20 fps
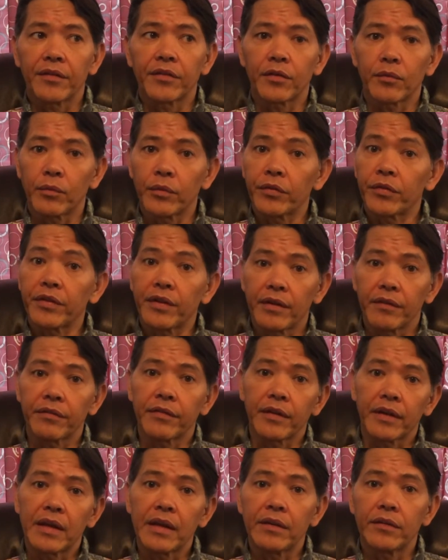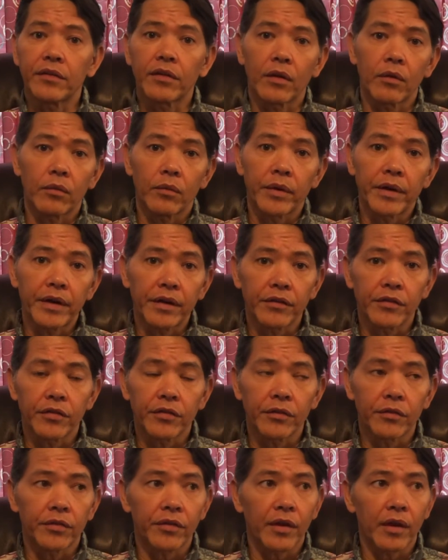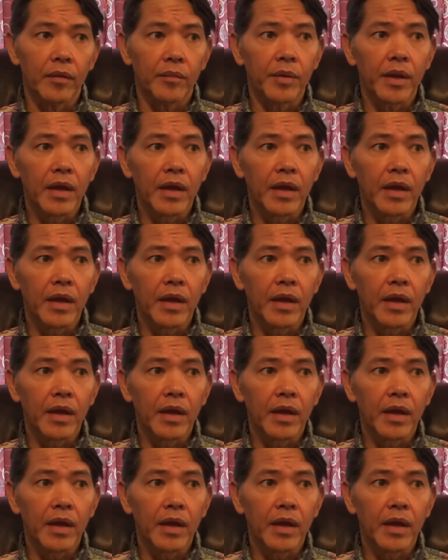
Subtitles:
and we'll see if the ketone reading shoots up.